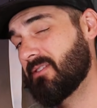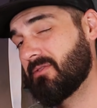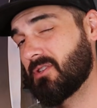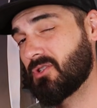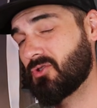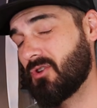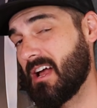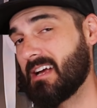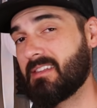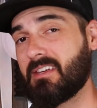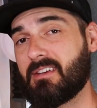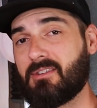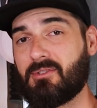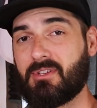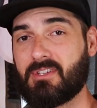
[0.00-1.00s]
of the track
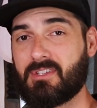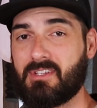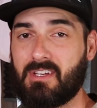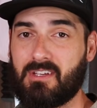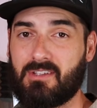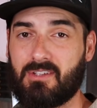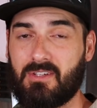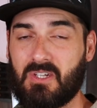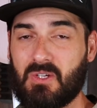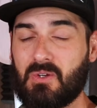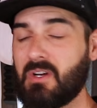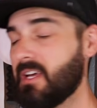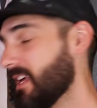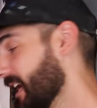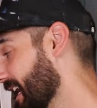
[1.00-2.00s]
that you're listening
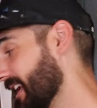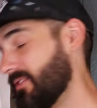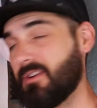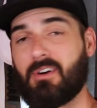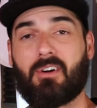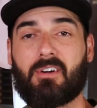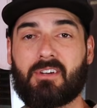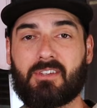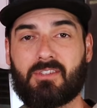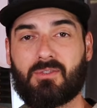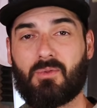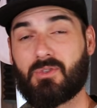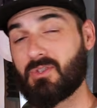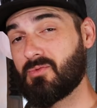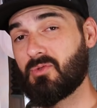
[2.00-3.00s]
to and the artist,
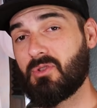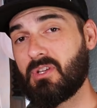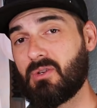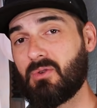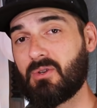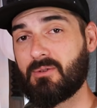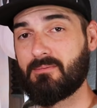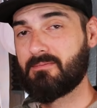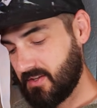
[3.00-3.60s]
which is really cool.